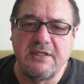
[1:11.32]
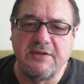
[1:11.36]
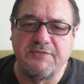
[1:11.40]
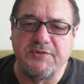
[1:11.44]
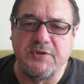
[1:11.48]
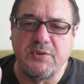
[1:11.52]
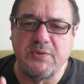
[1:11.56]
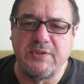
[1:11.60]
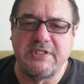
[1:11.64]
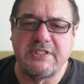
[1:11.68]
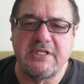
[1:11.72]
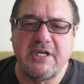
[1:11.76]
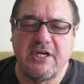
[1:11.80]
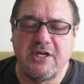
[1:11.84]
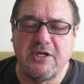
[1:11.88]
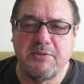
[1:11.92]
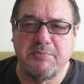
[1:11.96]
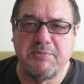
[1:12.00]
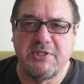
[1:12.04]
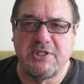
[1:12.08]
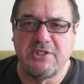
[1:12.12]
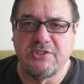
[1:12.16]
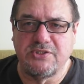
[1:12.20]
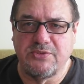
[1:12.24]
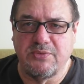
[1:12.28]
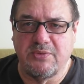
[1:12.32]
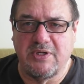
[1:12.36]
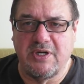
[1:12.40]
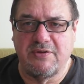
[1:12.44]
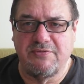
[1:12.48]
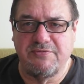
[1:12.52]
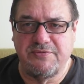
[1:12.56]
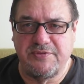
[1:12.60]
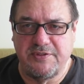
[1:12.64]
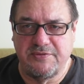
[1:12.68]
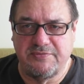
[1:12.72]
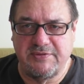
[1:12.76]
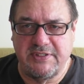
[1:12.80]
If your retirement is
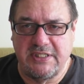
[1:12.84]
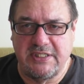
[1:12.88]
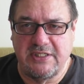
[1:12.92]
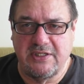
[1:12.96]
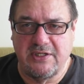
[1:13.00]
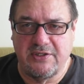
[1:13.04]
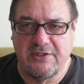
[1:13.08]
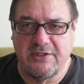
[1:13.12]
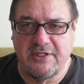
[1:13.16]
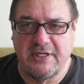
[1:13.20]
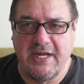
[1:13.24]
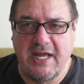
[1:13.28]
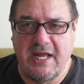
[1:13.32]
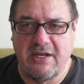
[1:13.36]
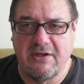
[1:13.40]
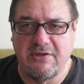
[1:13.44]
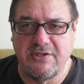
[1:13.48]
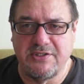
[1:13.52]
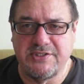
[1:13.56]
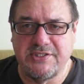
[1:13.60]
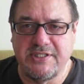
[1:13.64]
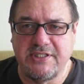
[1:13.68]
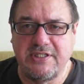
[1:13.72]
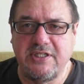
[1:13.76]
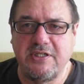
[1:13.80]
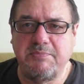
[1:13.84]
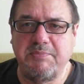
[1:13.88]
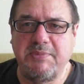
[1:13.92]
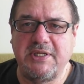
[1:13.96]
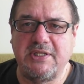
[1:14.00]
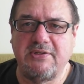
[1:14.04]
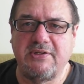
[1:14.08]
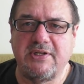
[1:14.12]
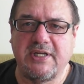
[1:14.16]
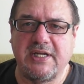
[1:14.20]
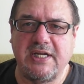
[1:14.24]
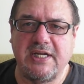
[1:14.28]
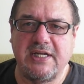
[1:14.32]
around $1,500, then you'd
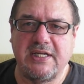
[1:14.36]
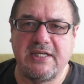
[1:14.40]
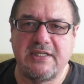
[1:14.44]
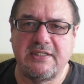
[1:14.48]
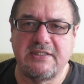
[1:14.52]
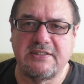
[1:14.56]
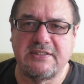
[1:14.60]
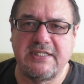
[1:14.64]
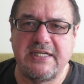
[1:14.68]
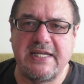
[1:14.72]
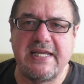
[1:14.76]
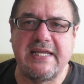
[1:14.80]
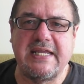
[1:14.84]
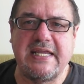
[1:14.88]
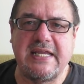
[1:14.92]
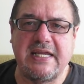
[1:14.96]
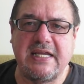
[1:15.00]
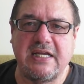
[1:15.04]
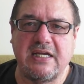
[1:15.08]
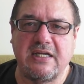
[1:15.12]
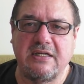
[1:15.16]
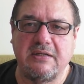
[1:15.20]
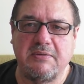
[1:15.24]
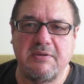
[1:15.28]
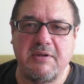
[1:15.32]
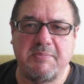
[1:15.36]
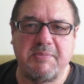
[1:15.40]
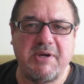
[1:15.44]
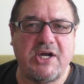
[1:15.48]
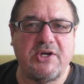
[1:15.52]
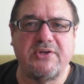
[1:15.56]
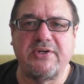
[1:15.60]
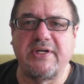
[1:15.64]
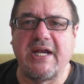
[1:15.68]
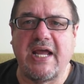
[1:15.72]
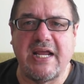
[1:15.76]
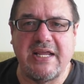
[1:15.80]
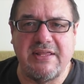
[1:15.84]
be looking at taking
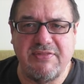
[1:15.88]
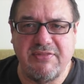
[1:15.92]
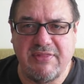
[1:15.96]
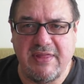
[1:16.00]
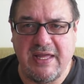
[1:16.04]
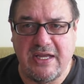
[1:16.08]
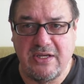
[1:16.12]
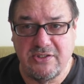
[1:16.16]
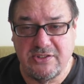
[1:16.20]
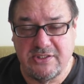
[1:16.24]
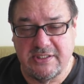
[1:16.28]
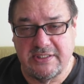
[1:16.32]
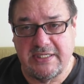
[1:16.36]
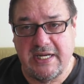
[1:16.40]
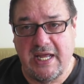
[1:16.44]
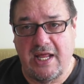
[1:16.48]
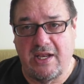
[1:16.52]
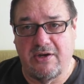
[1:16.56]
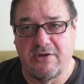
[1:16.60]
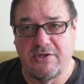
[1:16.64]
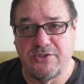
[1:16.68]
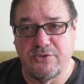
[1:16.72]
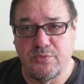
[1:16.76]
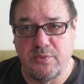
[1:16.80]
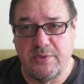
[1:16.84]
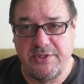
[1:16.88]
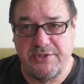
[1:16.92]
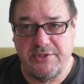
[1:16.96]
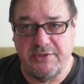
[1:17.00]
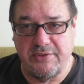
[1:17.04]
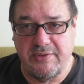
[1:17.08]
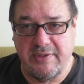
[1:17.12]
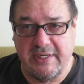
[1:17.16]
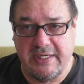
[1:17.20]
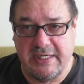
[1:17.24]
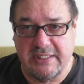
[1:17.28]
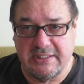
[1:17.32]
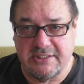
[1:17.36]
about $9,000 with
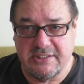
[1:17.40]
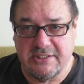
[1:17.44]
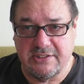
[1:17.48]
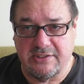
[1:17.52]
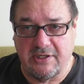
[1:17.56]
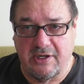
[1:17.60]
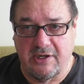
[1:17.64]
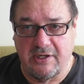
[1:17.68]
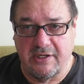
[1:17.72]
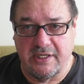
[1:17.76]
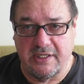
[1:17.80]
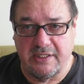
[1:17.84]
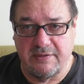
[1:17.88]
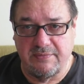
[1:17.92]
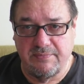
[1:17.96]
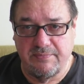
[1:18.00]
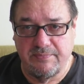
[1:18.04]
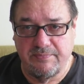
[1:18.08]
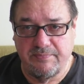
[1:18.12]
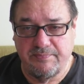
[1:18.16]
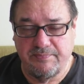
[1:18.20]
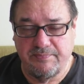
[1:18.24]
you to get started.